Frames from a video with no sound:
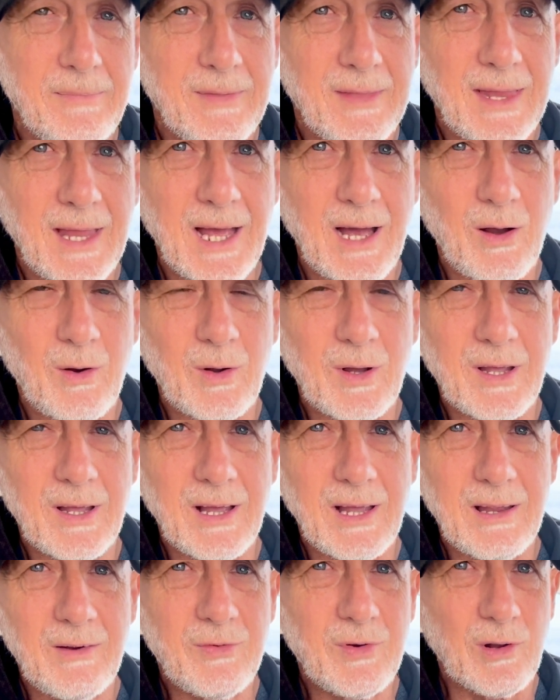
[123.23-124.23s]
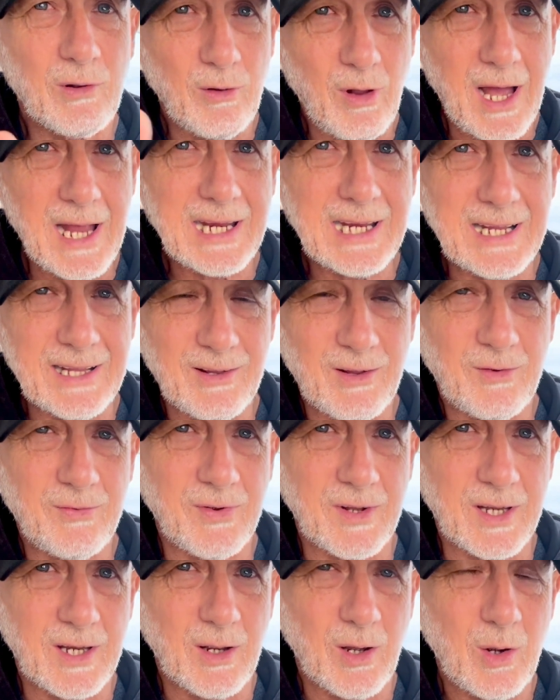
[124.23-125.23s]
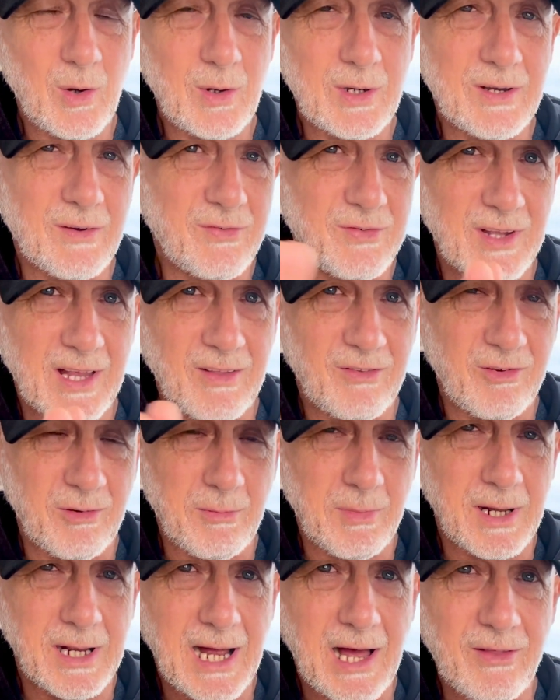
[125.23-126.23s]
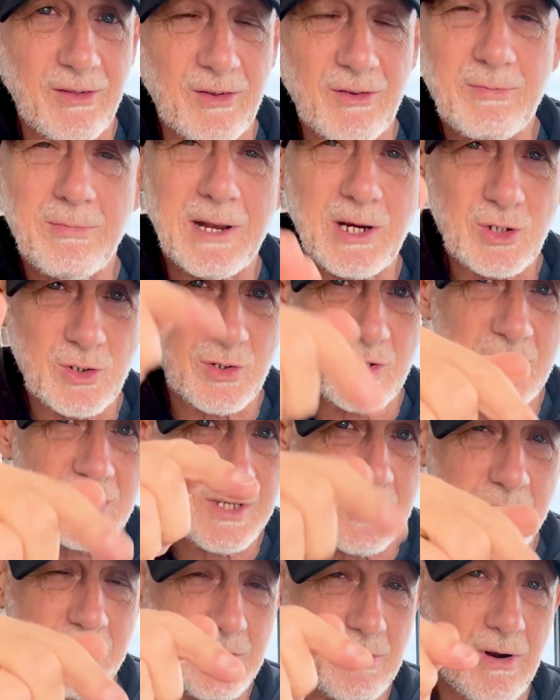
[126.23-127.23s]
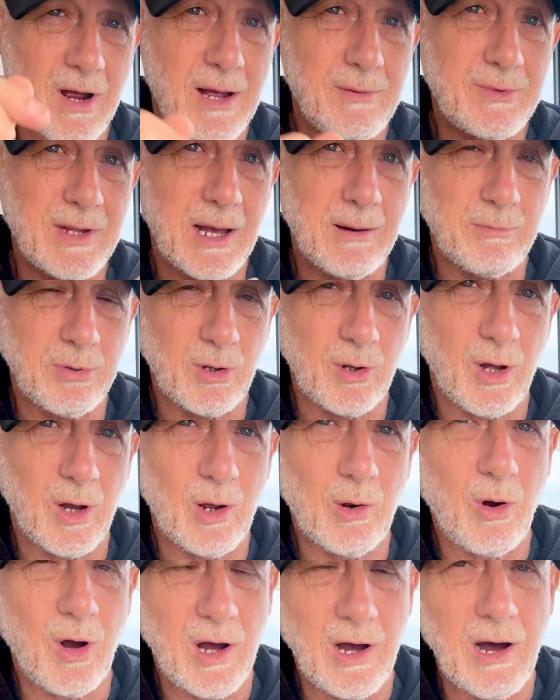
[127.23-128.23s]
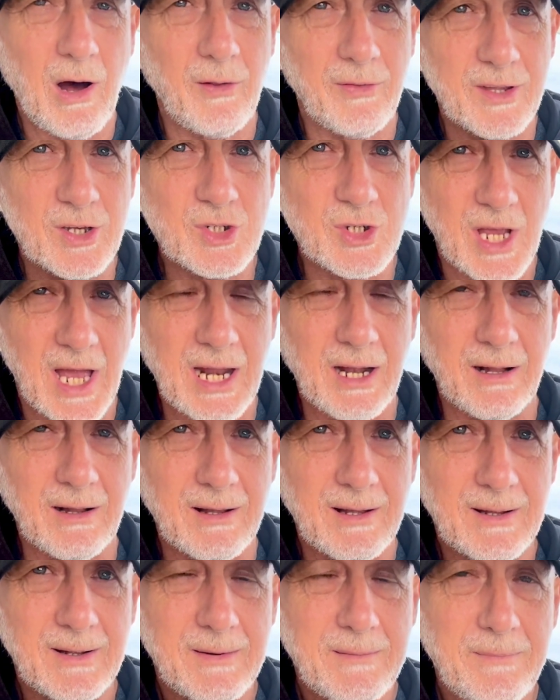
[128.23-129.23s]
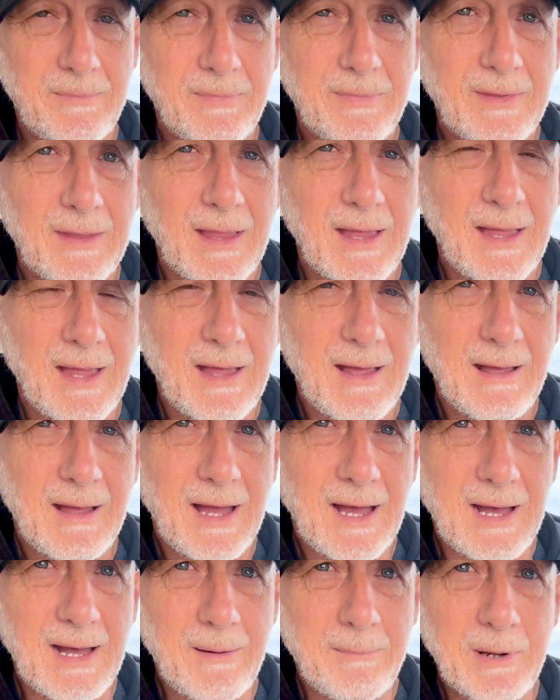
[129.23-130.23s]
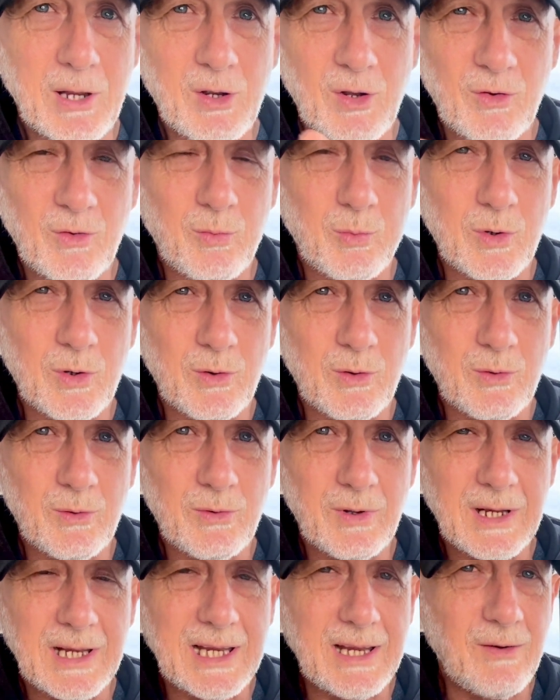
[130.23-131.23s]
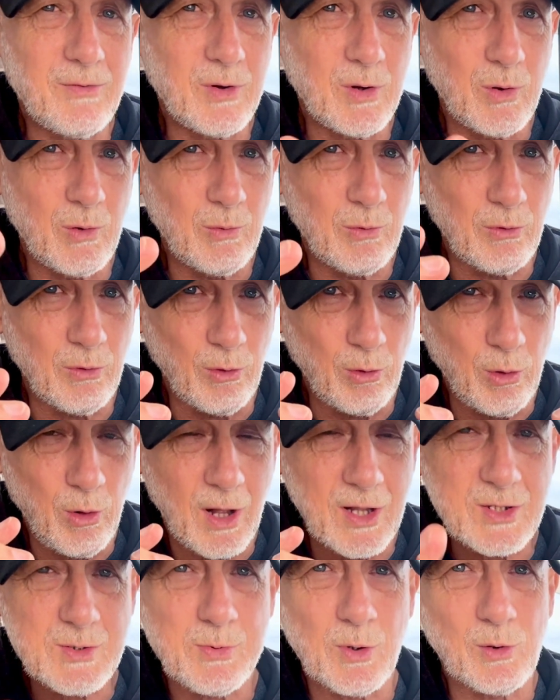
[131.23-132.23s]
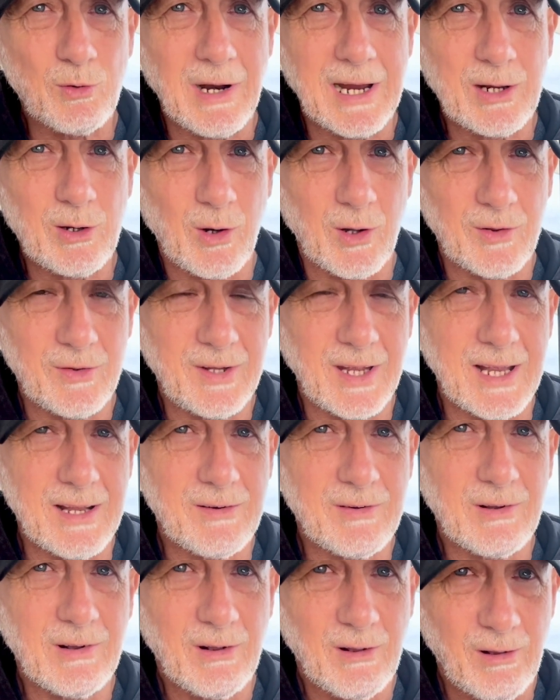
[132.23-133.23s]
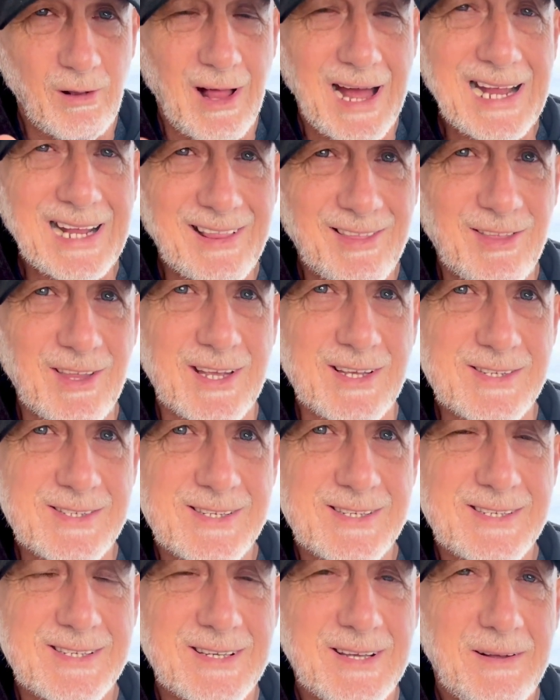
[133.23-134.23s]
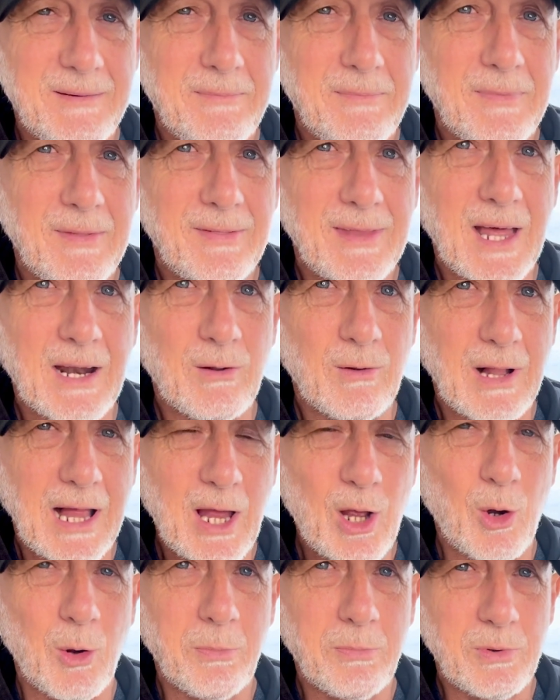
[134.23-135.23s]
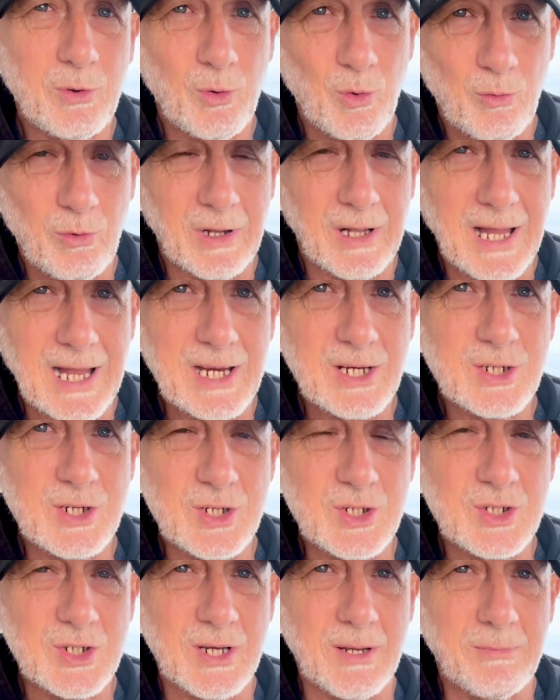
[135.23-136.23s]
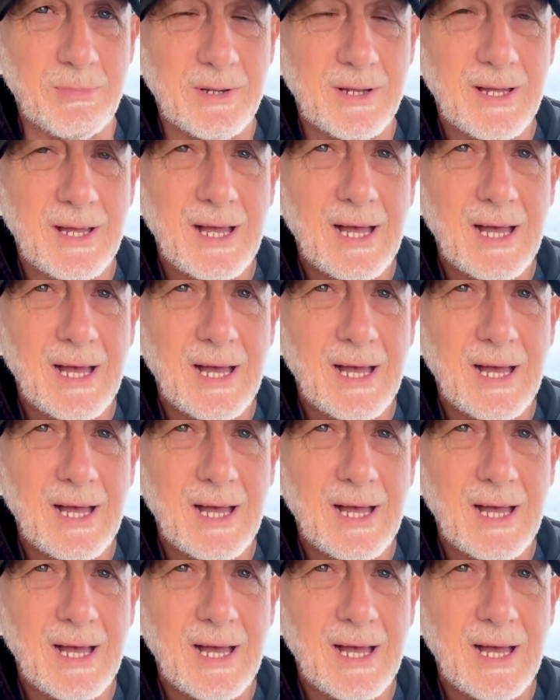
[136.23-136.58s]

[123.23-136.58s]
Now, if you're liking this video and you've seen some of my others, make sure you subscribe down below on the channel because we'll give you lots more great content like this that'll help your relationship